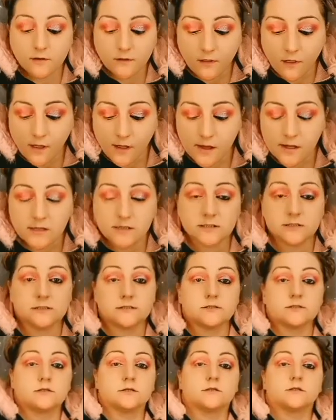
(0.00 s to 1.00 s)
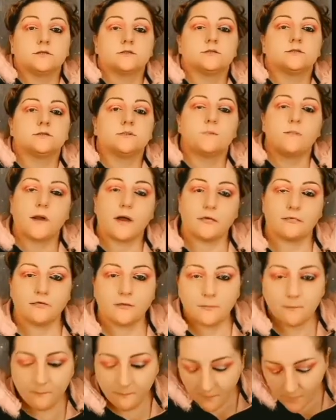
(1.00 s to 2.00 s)
Glines,
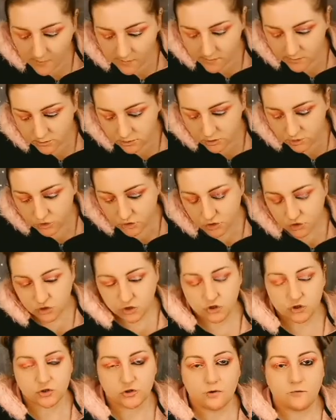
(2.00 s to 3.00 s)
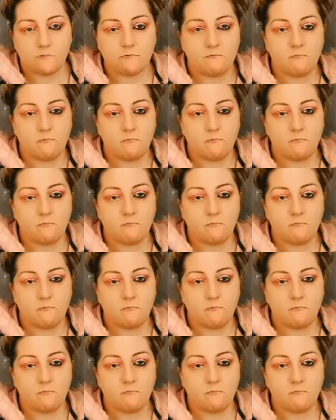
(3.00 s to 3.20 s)
Samantha March,